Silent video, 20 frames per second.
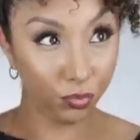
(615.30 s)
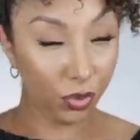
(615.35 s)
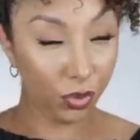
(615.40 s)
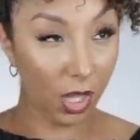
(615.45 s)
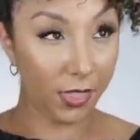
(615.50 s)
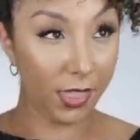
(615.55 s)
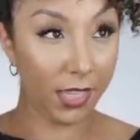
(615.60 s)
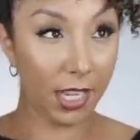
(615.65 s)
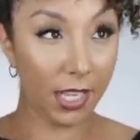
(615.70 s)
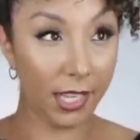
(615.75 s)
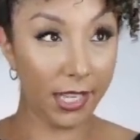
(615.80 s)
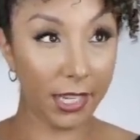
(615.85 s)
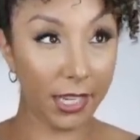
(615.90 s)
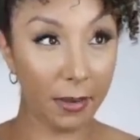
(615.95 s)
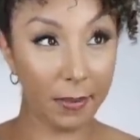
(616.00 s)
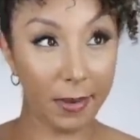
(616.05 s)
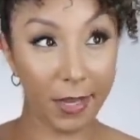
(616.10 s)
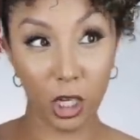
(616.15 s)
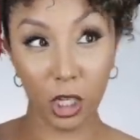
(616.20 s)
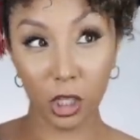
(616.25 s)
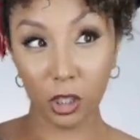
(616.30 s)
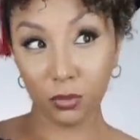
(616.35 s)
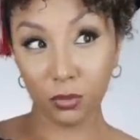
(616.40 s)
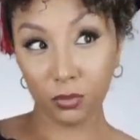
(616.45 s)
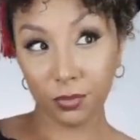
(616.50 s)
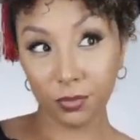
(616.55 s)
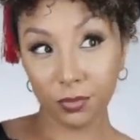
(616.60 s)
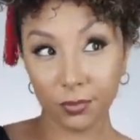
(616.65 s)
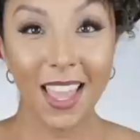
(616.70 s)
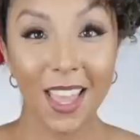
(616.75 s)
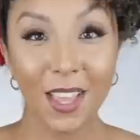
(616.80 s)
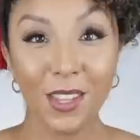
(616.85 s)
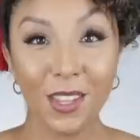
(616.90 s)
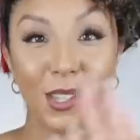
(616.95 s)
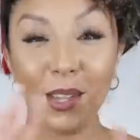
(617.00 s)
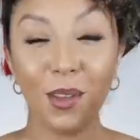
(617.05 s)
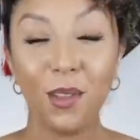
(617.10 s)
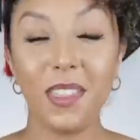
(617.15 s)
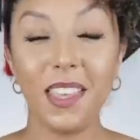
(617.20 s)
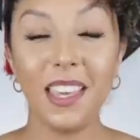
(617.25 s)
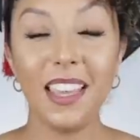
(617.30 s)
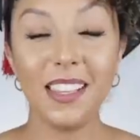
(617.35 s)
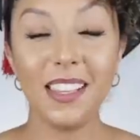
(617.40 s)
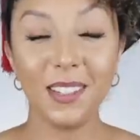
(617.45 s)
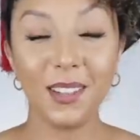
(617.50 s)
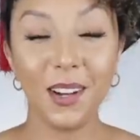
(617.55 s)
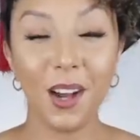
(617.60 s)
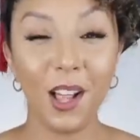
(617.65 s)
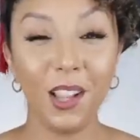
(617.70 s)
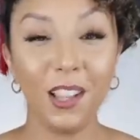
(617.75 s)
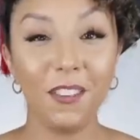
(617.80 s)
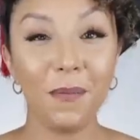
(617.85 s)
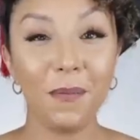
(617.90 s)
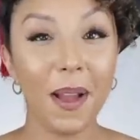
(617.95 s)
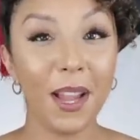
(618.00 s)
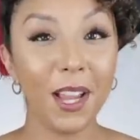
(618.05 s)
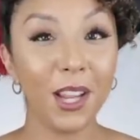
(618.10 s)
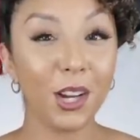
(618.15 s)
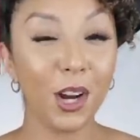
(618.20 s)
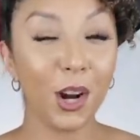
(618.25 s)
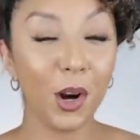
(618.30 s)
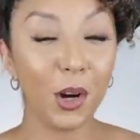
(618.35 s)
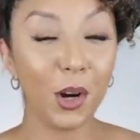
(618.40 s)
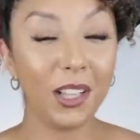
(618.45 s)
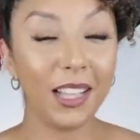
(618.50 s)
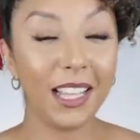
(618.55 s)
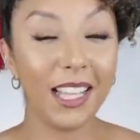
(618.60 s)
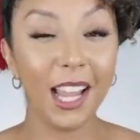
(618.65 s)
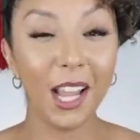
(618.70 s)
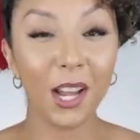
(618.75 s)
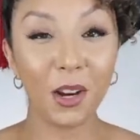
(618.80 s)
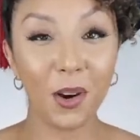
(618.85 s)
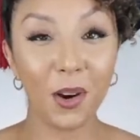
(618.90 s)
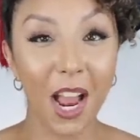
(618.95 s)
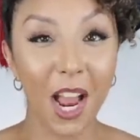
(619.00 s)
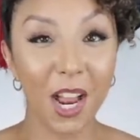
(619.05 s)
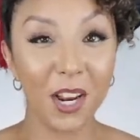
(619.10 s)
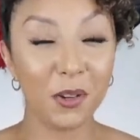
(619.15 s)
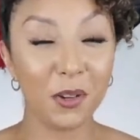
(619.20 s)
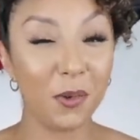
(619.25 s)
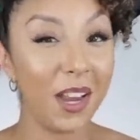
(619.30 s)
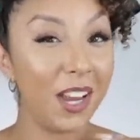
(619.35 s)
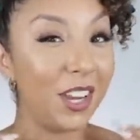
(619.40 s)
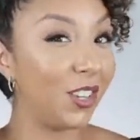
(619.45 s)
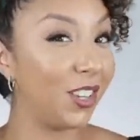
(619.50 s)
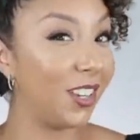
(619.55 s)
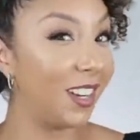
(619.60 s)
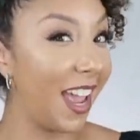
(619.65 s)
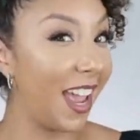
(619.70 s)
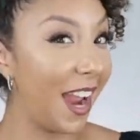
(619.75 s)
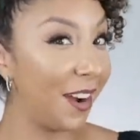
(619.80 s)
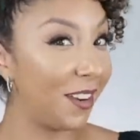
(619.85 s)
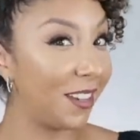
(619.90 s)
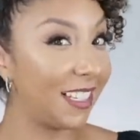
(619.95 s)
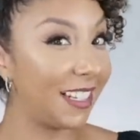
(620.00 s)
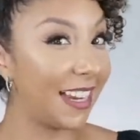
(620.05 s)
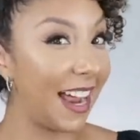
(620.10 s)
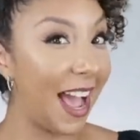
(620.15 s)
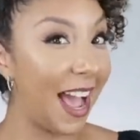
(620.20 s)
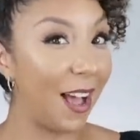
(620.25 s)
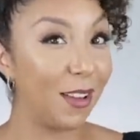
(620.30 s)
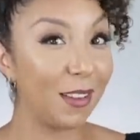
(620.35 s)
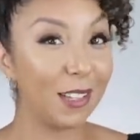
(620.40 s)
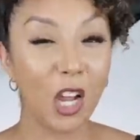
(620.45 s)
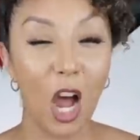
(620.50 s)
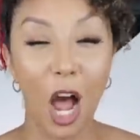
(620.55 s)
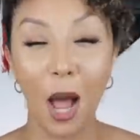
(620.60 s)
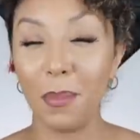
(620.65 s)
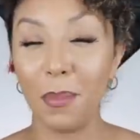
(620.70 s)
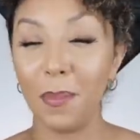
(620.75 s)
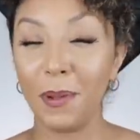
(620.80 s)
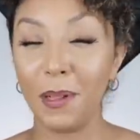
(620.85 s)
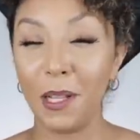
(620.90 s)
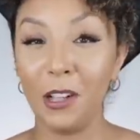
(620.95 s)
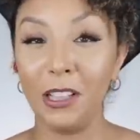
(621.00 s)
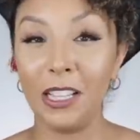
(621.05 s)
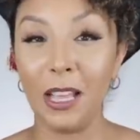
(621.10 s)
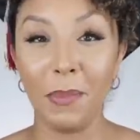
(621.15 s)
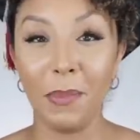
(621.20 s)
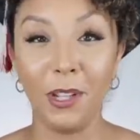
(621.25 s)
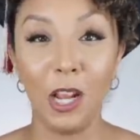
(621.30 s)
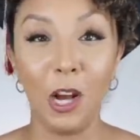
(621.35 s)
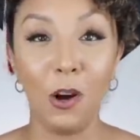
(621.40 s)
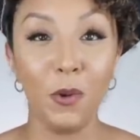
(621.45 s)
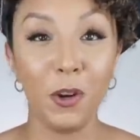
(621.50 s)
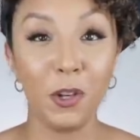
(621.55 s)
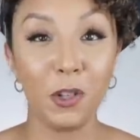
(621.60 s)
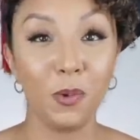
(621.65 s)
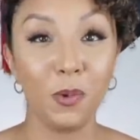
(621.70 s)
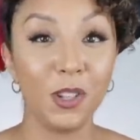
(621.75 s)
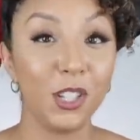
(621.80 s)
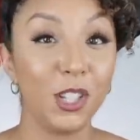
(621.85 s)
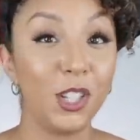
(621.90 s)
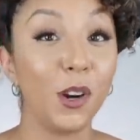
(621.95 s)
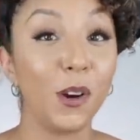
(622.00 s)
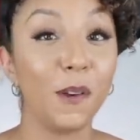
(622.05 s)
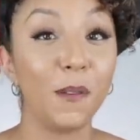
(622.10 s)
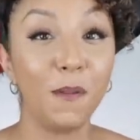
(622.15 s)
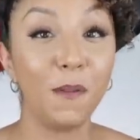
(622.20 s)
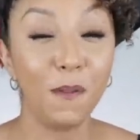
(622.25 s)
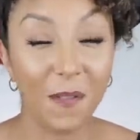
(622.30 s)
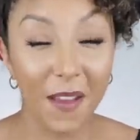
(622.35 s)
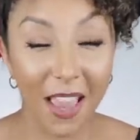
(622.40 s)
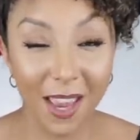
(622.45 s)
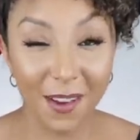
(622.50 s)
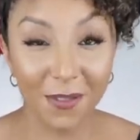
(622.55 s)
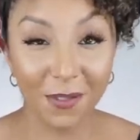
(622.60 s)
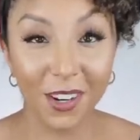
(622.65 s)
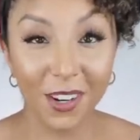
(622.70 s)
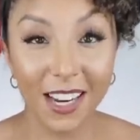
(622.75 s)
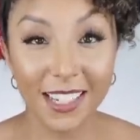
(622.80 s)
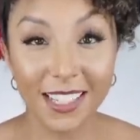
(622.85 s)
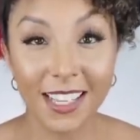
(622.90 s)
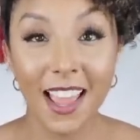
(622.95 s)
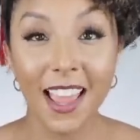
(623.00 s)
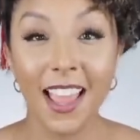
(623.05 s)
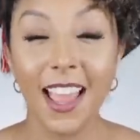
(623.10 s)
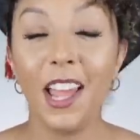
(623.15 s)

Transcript: I think I like it better. So these are all of my curly graduation hairstyles. Comment below, let me know which was your favorite.